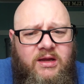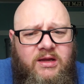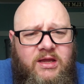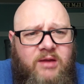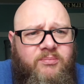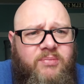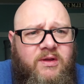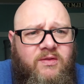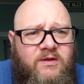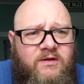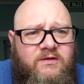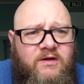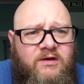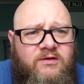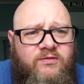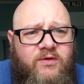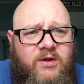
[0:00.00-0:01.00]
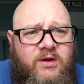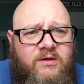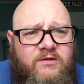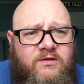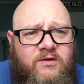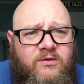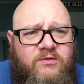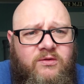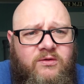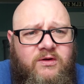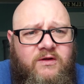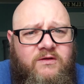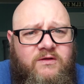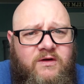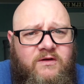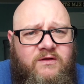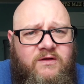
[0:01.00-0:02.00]
keeping the 6 foot social
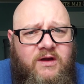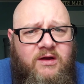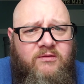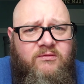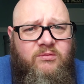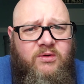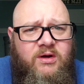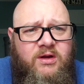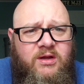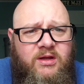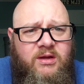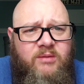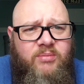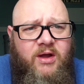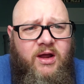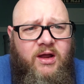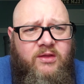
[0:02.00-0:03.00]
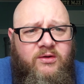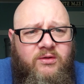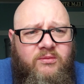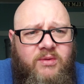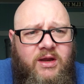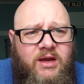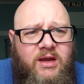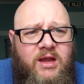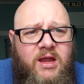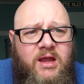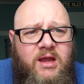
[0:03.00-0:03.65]
distancing really bothered me.